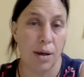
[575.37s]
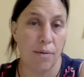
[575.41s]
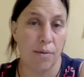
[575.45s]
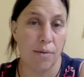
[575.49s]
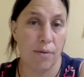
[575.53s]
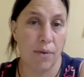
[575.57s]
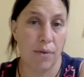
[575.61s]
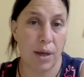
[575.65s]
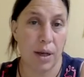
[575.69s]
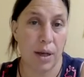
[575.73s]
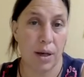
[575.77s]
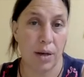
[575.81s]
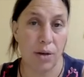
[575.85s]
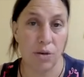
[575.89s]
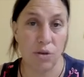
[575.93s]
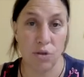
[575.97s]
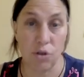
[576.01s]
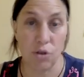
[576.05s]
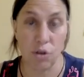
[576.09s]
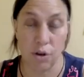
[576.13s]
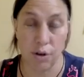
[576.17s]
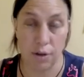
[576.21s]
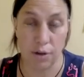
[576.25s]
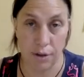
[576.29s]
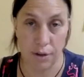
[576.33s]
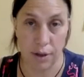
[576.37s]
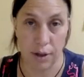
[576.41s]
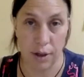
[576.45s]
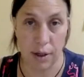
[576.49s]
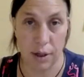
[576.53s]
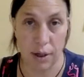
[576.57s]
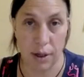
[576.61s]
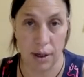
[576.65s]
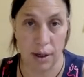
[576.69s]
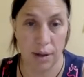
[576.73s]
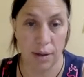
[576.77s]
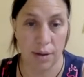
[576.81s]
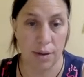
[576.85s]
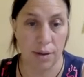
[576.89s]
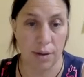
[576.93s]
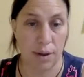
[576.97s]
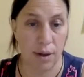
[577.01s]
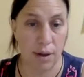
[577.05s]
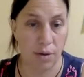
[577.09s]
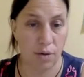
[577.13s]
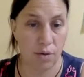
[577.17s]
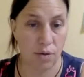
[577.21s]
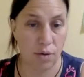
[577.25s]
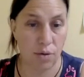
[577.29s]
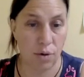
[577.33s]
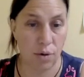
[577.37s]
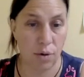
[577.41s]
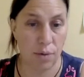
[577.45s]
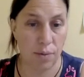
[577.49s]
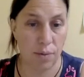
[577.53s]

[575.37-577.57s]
feeling dirty, etc.